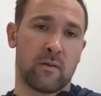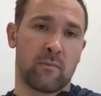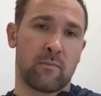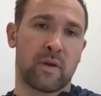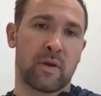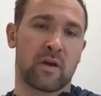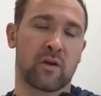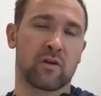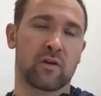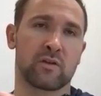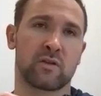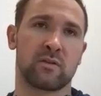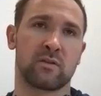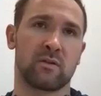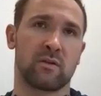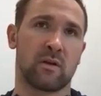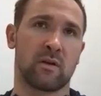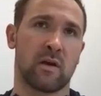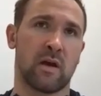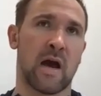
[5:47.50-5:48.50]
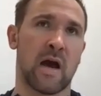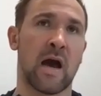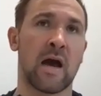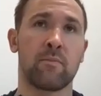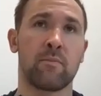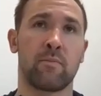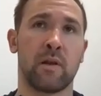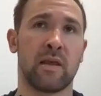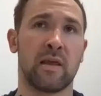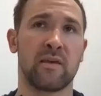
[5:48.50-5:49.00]
because I
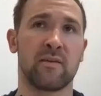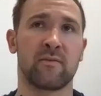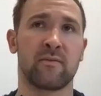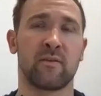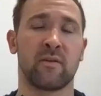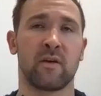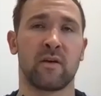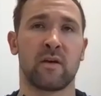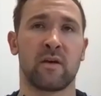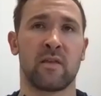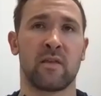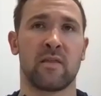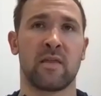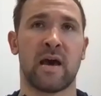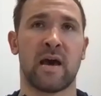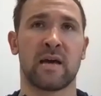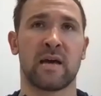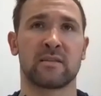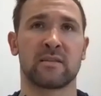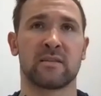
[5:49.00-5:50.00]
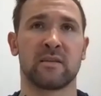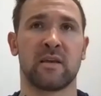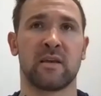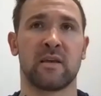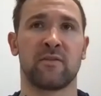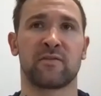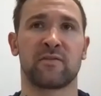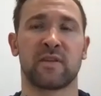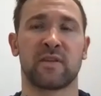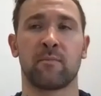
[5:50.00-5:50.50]
believe that
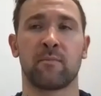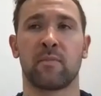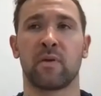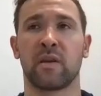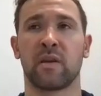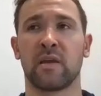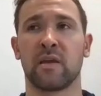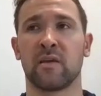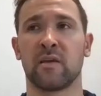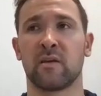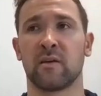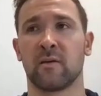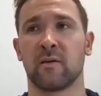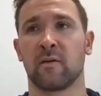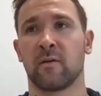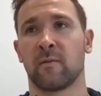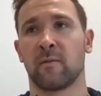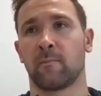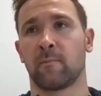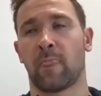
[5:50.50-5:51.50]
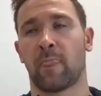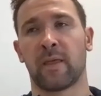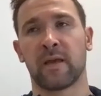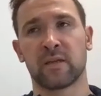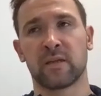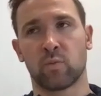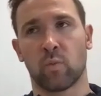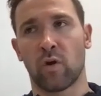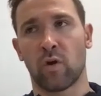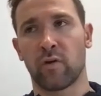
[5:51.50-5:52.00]
if somebody
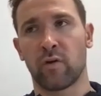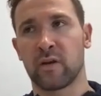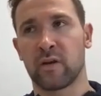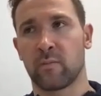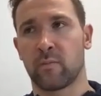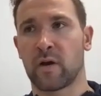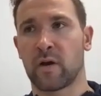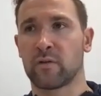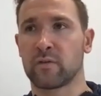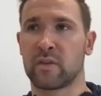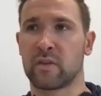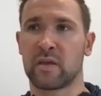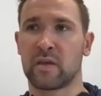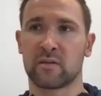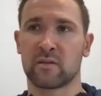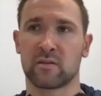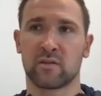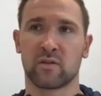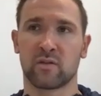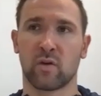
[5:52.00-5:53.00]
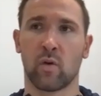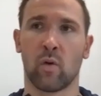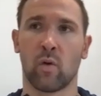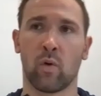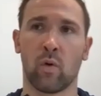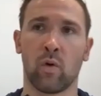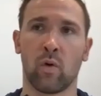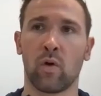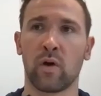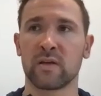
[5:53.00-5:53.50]
is worried about things
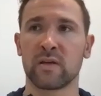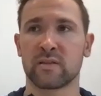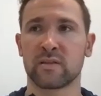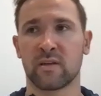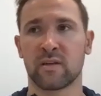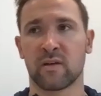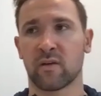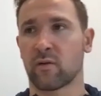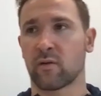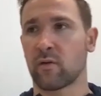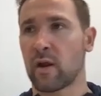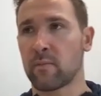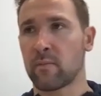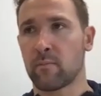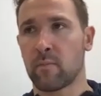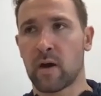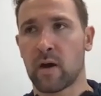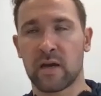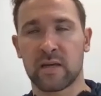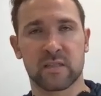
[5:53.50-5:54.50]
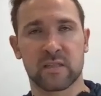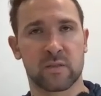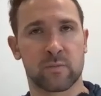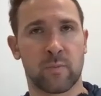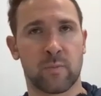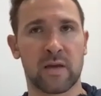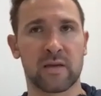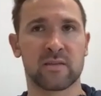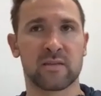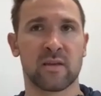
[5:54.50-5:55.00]
or isn't in a great mind
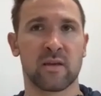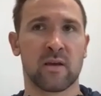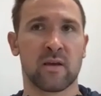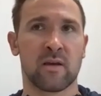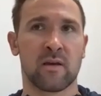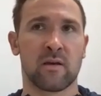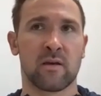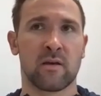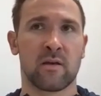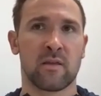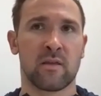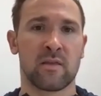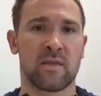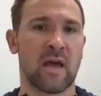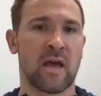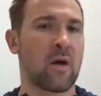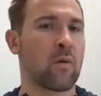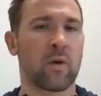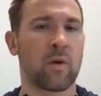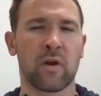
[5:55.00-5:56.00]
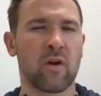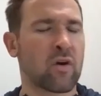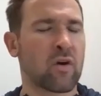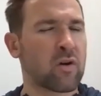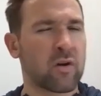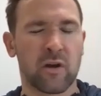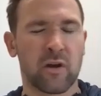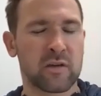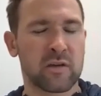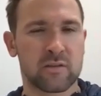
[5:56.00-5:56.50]
space, that we're
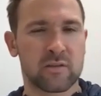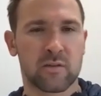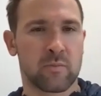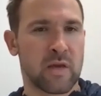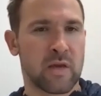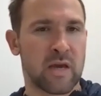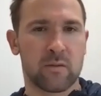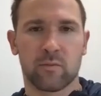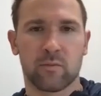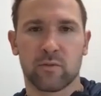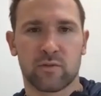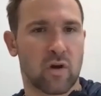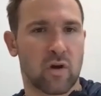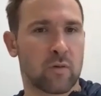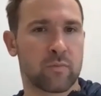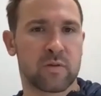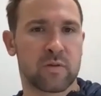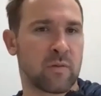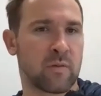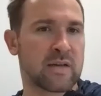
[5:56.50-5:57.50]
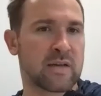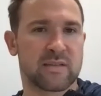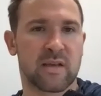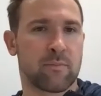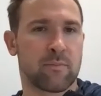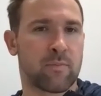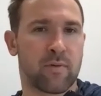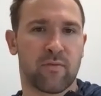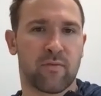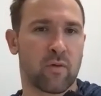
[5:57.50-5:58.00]
not going to be able to optimize
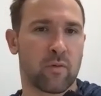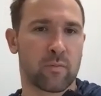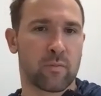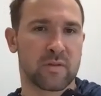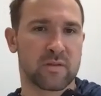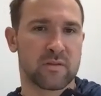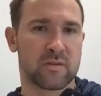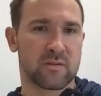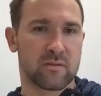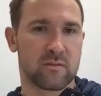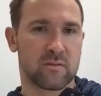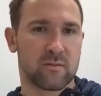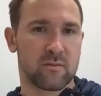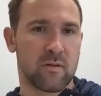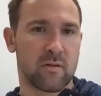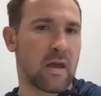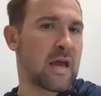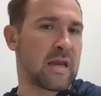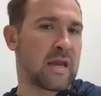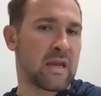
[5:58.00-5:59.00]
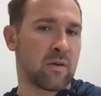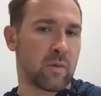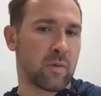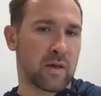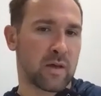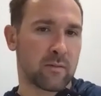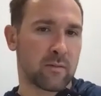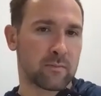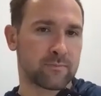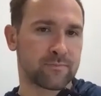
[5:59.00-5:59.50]
that performance anyway.